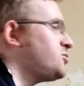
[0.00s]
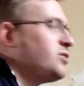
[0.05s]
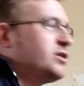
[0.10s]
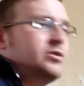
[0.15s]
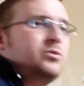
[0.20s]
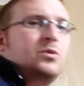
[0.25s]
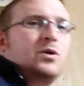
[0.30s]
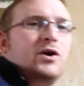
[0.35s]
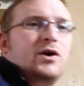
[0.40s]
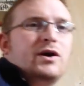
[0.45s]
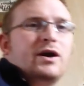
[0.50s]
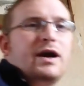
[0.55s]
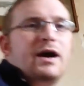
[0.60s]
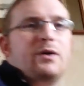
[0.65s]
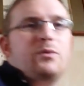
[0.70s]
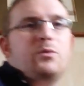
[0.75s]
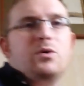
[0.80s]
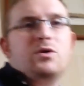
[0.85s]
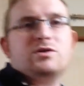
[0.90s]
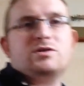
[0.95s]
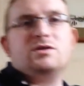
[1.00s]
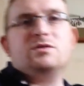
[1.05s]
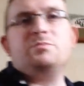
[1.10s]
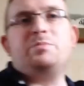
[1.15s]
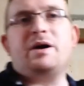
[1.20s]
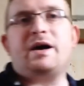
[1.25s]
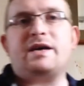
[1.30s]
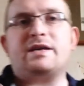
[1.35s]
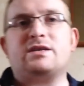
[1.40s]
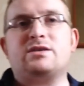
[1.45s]
trying to work out what's the
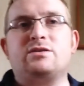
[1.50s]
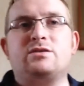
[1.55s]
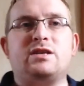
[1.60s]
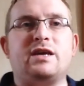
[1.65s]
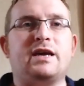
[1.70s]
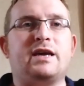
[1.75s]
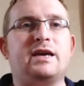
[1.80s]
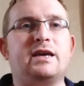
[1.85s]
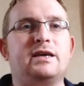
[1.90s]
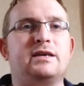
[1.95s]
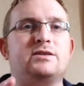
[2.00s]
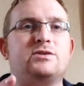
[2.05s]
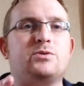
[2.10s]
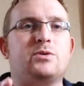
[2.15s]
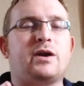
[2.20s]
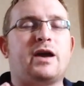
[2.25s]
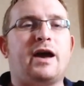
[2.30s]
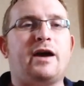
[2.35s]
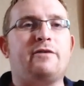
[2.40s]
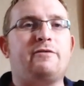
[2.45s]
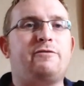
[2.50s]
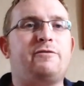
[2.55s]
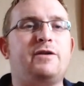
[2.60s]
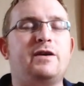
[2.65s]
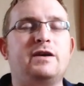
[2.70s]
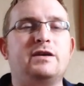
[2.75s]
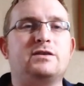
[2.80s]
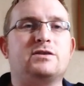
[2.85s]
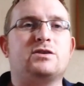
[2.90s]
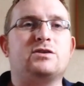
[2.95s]
best, taking into account fees,